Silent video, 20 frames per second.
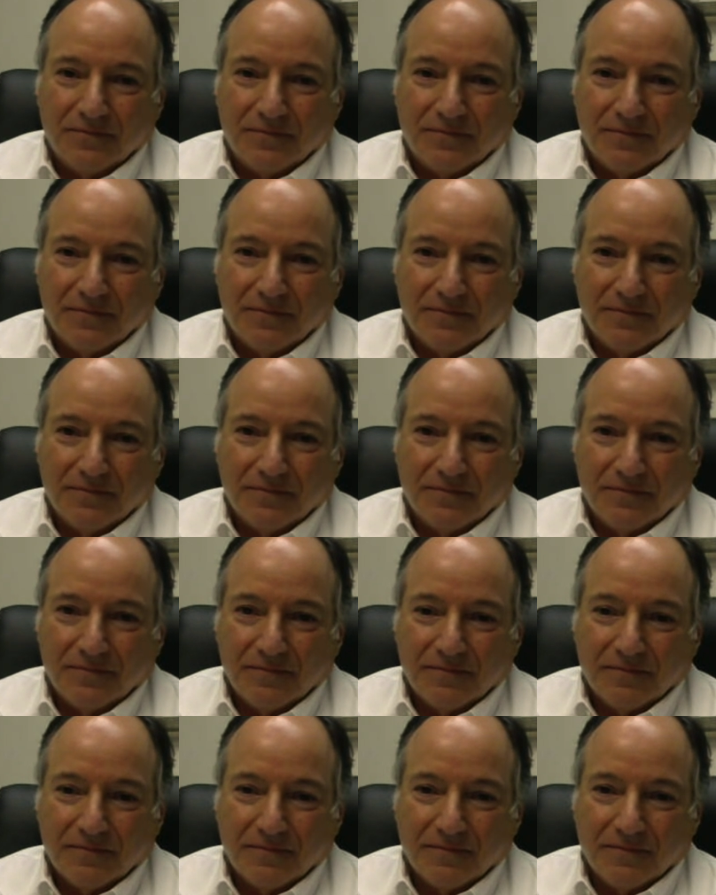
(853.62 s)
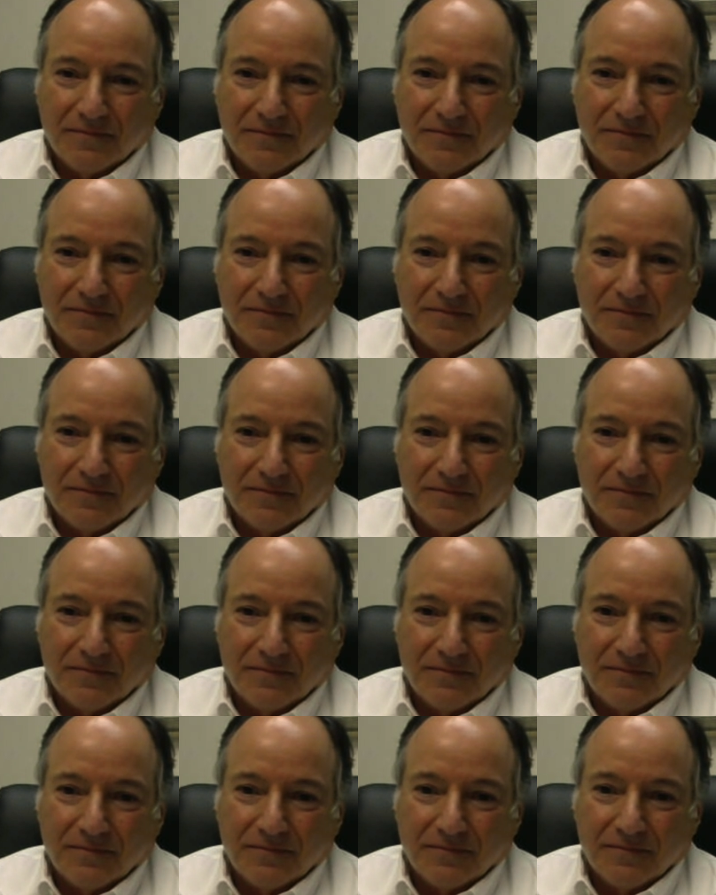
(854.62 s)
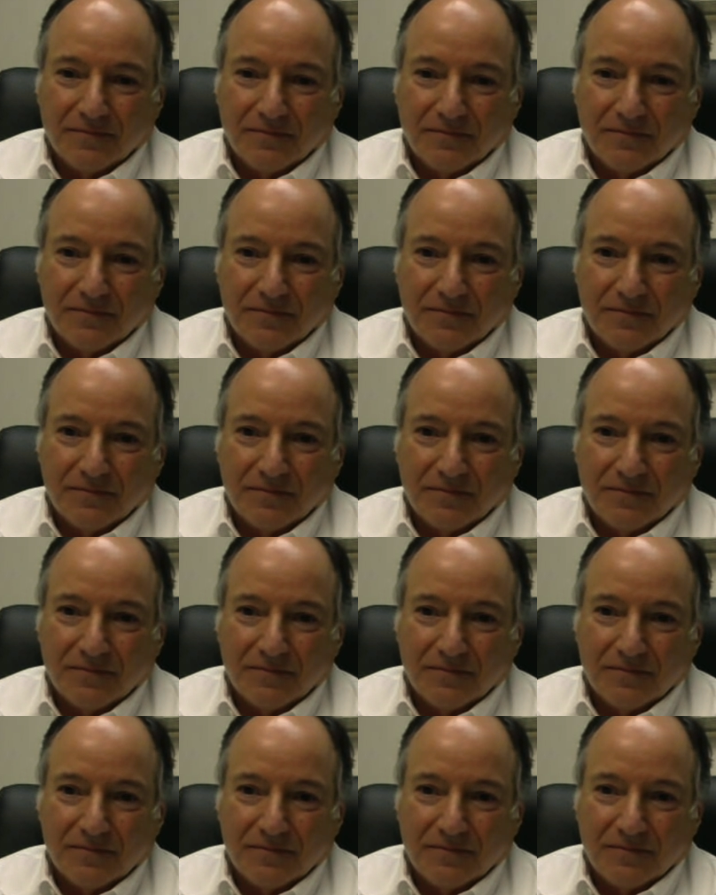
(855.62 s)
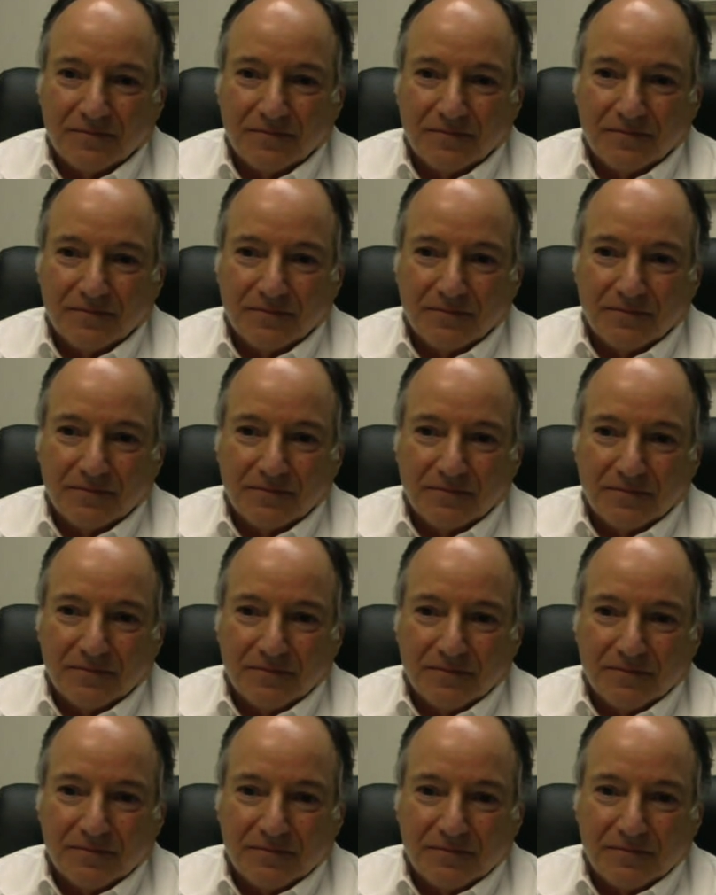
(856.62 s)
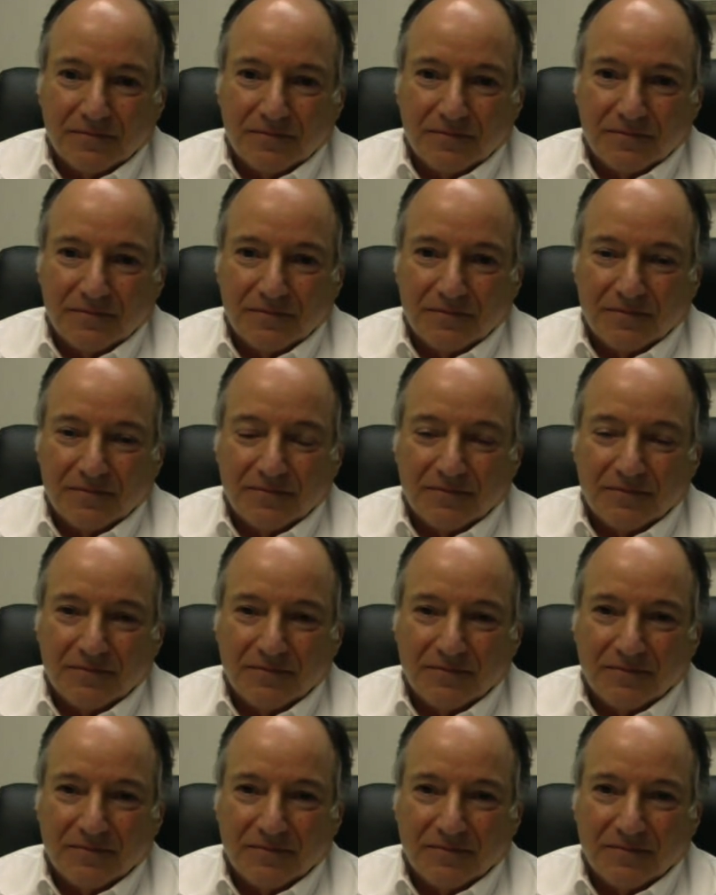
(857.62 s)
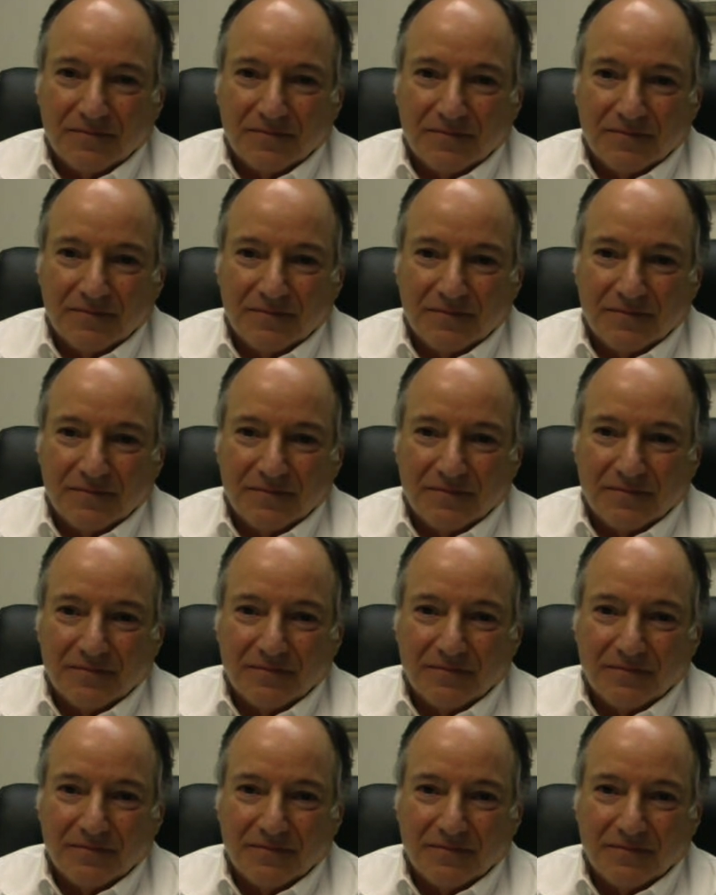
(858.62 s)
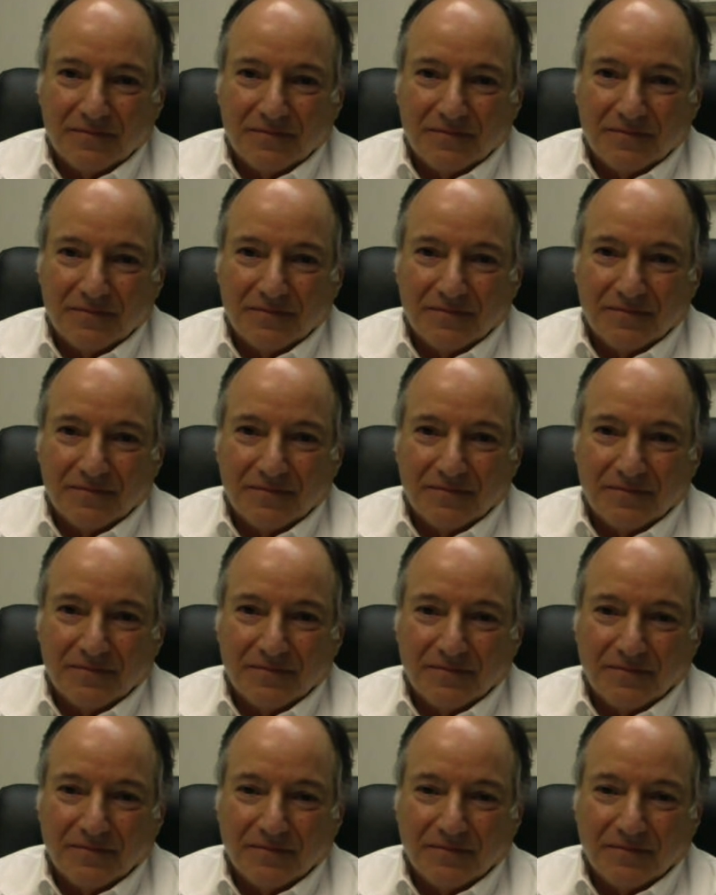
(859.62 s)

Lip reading: The person shown says nothing.